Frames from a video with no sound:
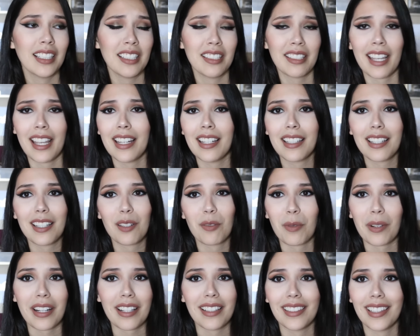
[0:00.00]
10 to
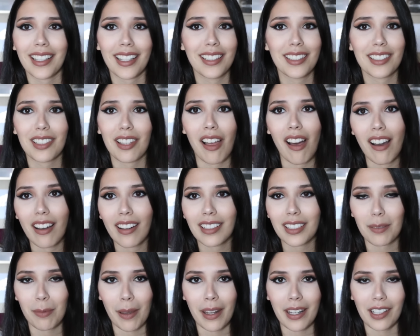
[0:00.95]
20 seconds
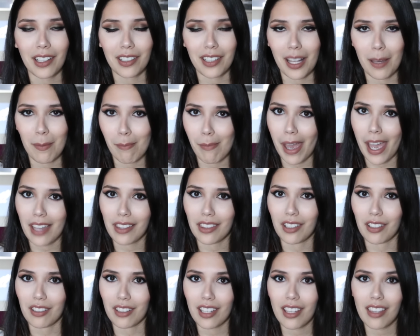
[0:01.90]
long, depending on how bad
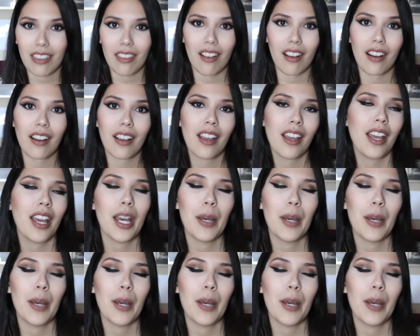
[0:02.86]
their teeth are.